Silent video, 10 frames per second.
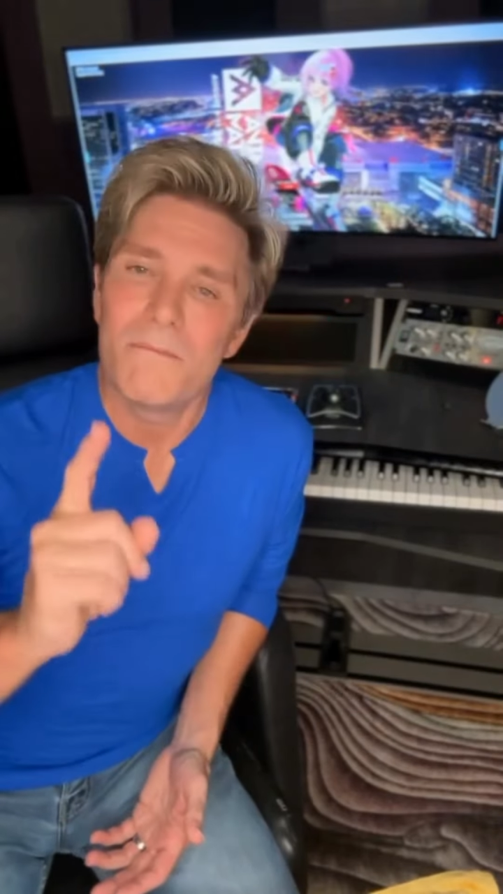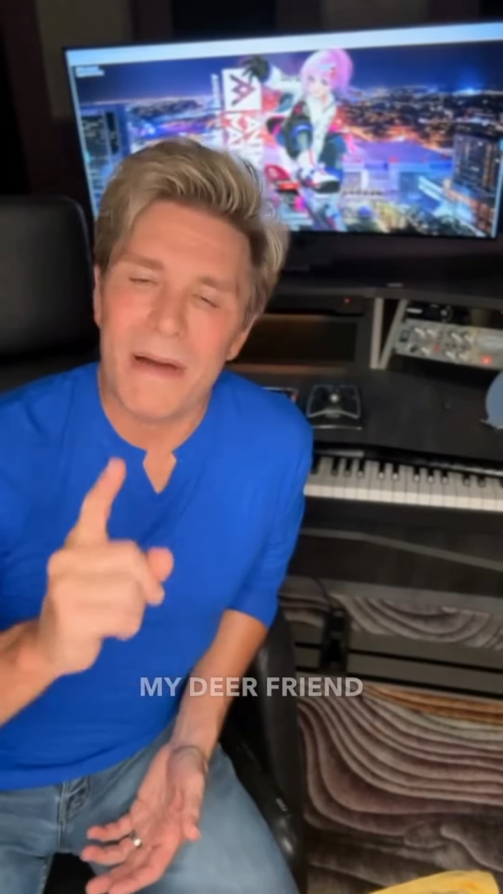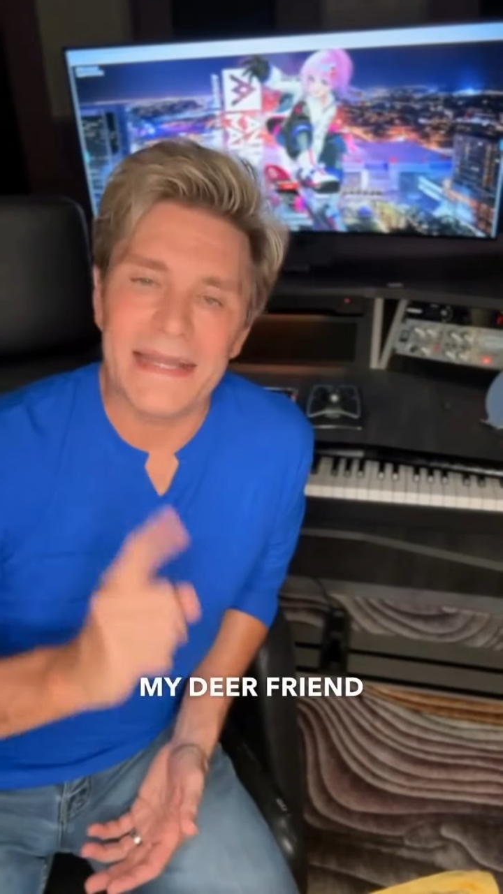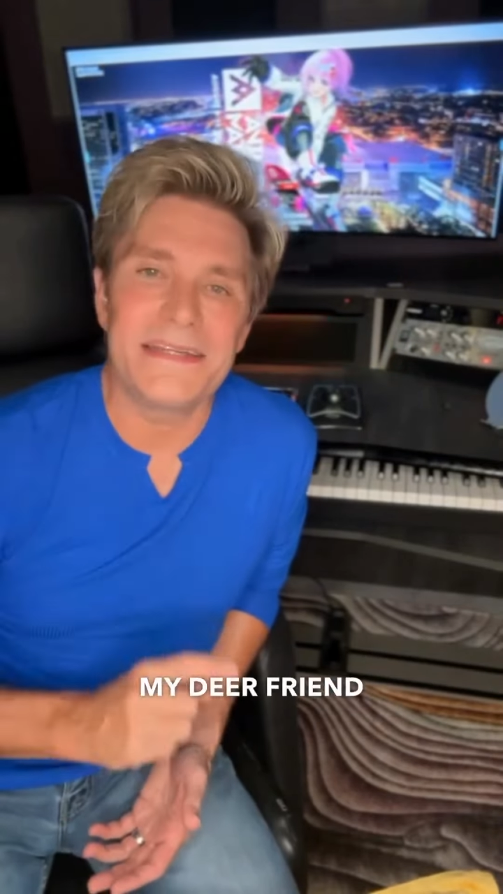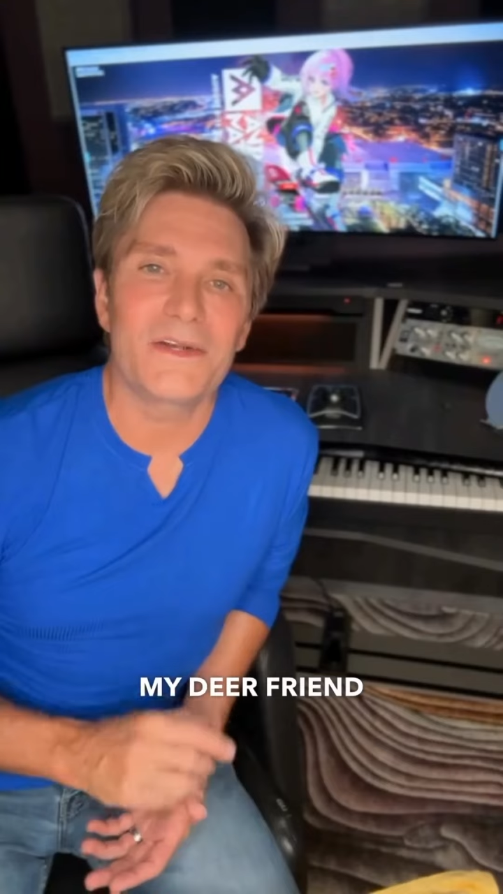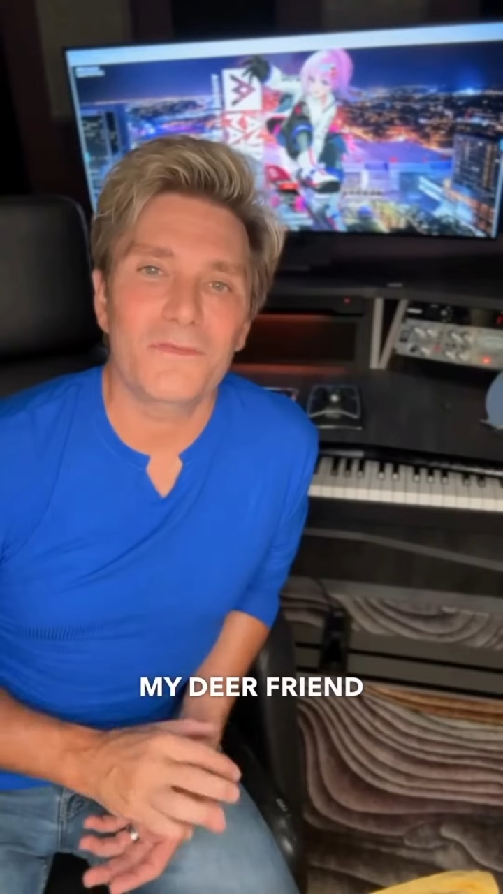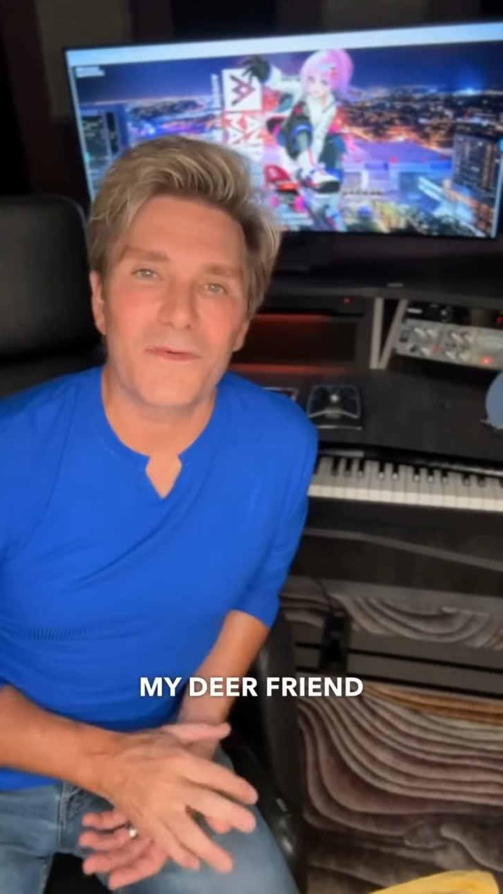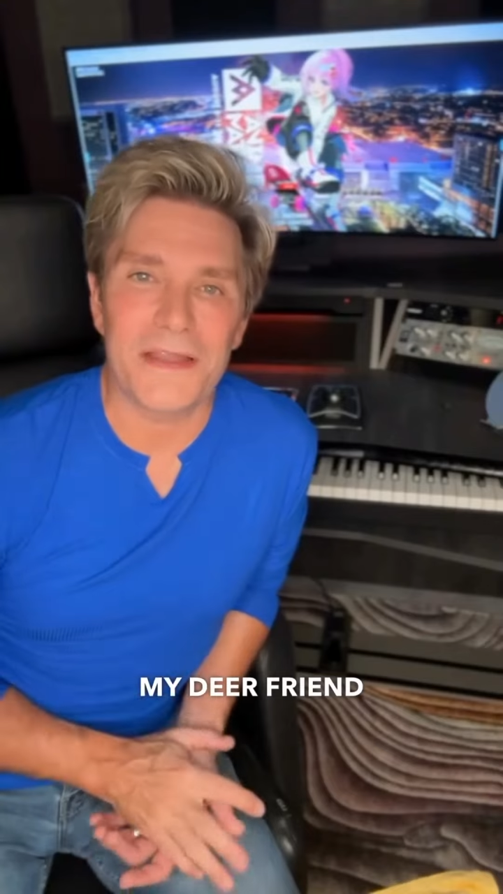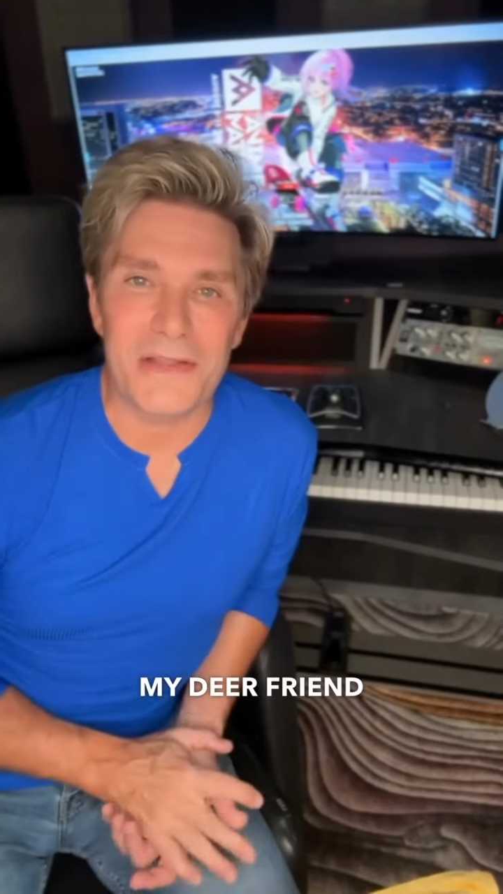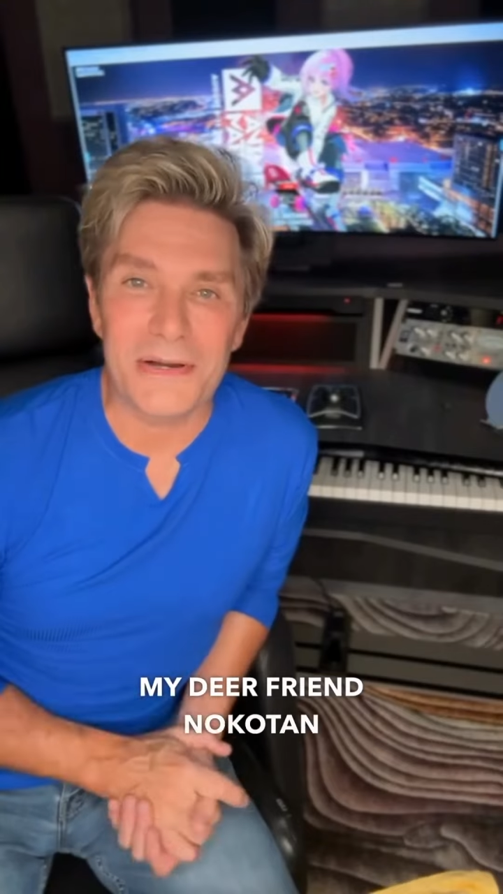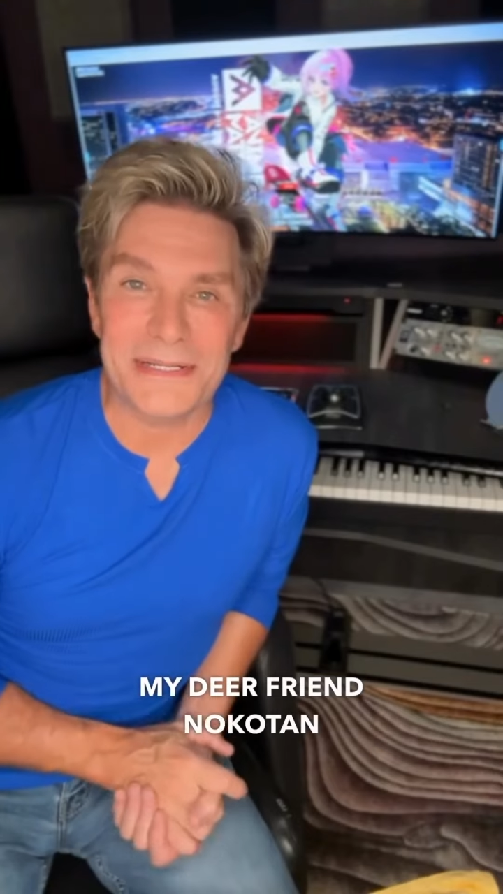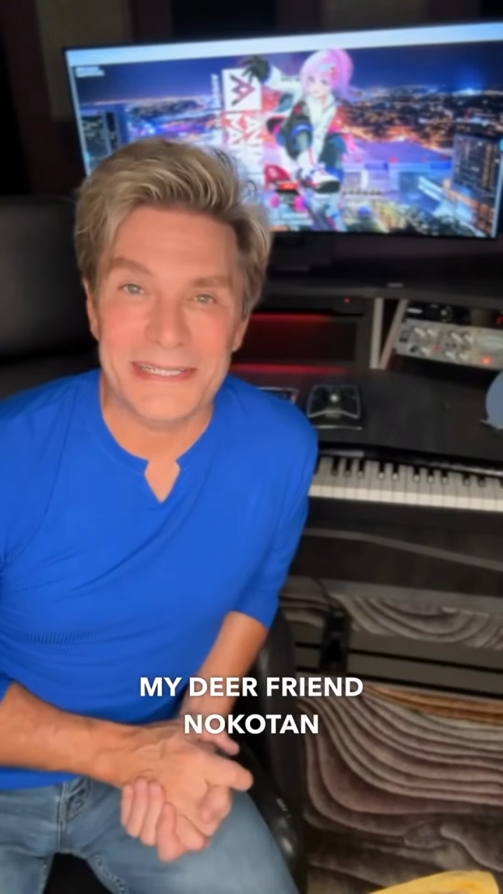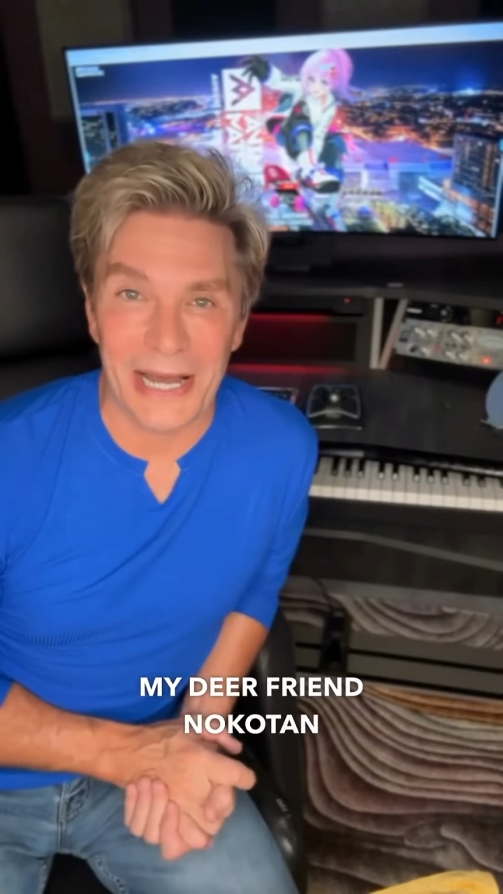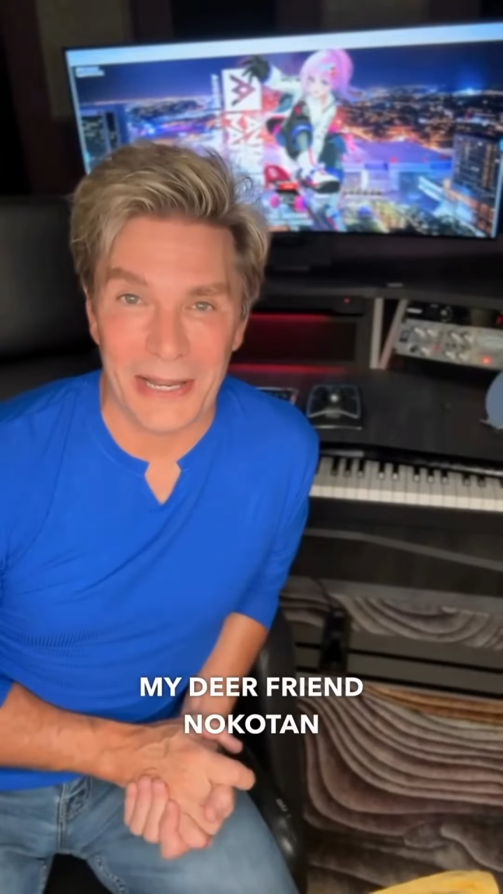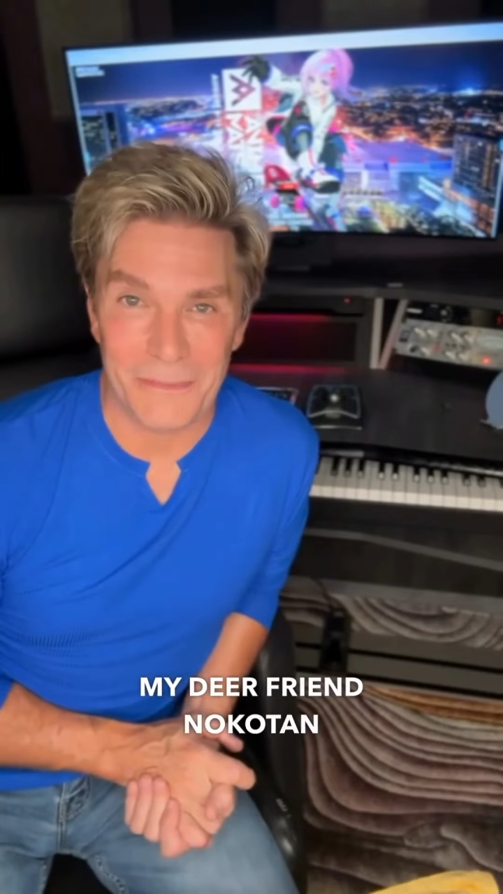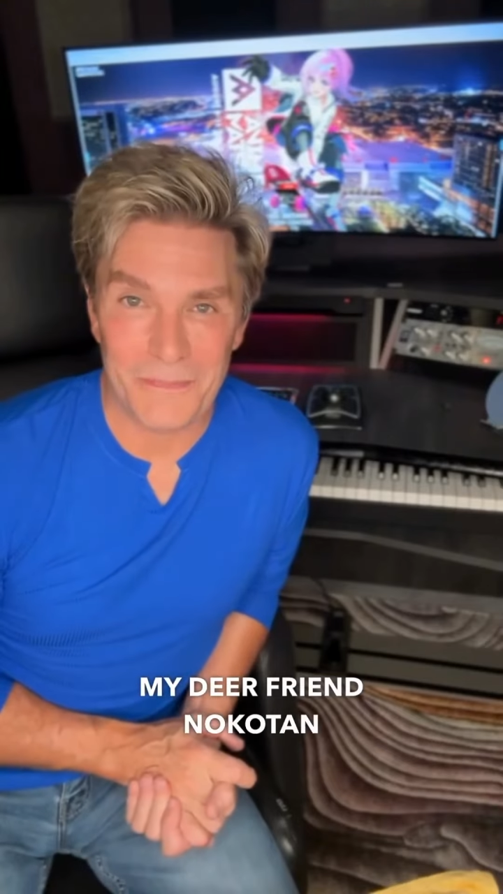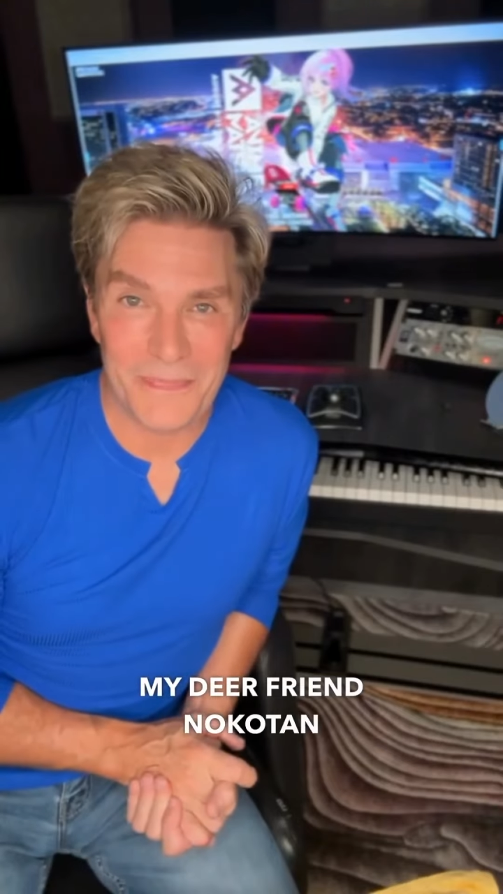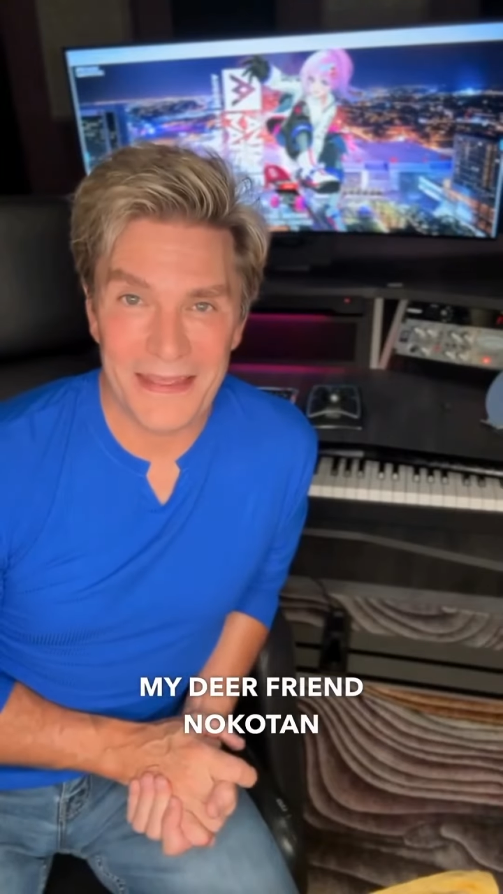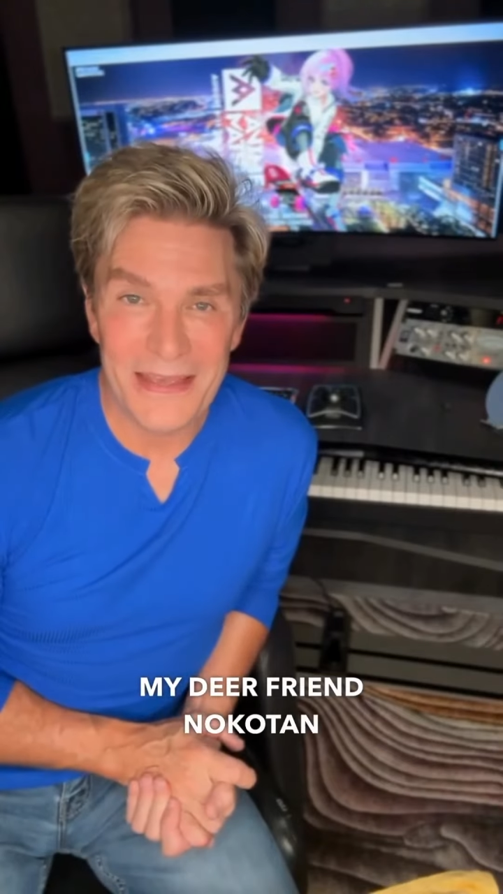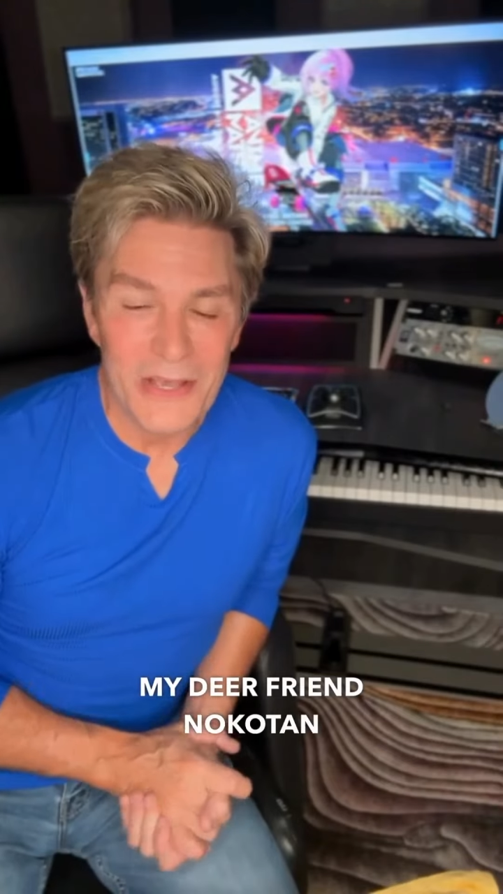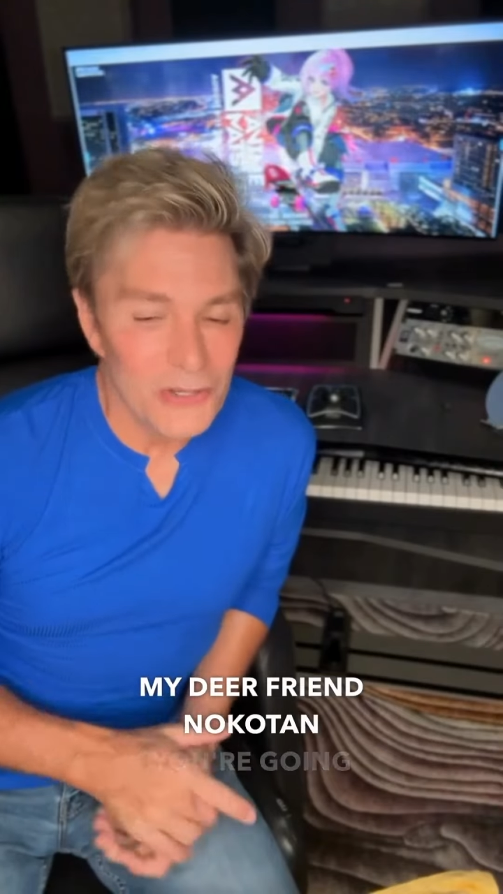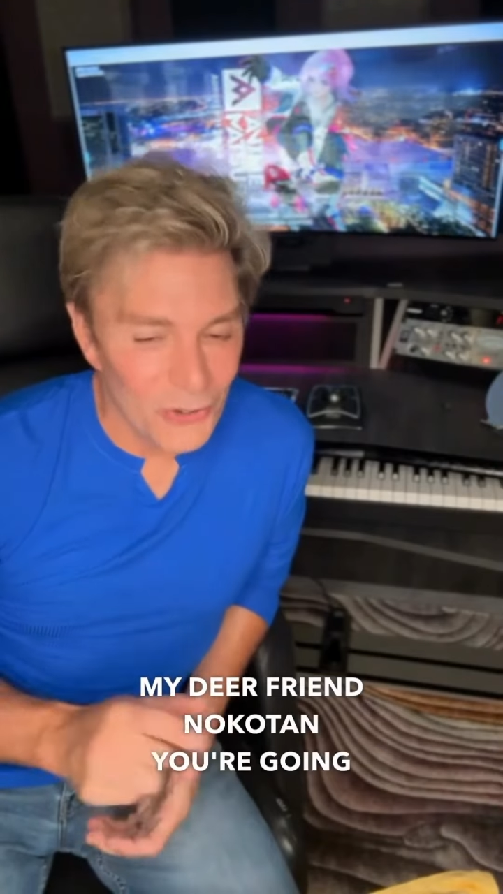my Deer Friend Nokotan.